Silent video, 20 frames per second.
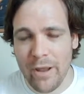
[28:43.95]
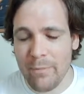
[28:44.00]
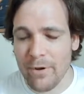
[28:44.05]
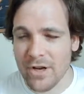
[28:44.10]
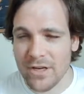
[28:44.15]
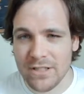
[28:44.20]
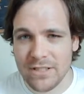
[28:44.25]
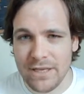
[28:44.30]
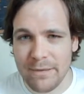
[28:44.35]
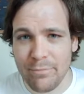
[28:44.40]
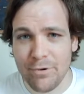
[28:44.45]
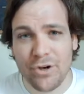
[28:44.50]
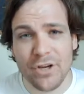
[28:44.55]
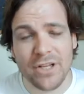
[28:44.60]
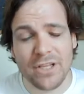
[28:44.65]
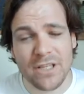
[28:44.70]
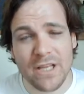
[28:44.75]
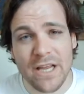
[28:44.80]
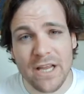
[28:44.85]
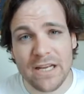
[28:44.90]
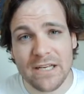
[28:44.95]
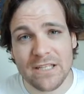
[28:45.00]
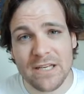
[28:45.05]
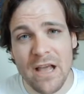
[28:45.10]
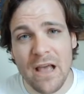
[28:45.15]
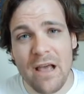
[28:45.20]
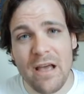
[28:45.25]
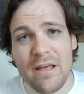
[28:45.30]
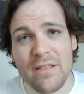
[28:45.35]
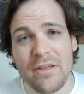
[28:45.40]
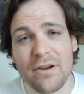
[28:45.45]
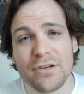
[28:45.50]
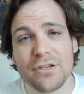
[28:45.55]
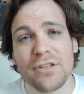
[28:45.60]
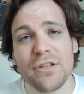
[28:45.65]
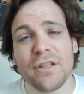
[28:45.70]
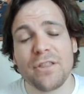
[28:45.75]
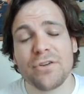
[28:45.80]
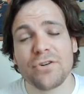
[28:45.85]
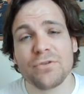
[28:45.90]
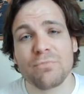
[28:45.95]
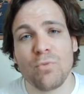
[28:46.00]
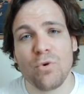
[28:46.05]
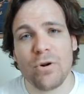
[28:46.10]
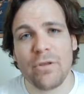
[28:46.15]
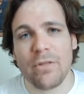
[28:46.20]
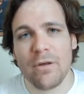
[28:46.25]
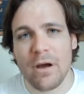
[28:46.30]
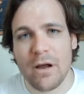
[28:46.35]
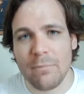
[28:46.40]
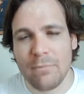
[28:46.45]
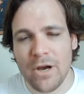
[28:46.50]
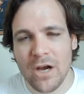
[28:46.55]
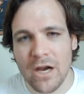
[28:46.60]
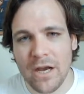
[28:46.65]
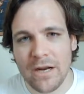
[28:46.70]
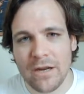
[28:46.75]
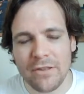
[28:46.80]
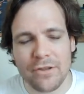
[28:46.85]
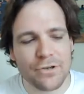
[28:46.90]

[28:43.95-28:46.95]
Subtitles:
But it typically is the case that there's more thought behind it.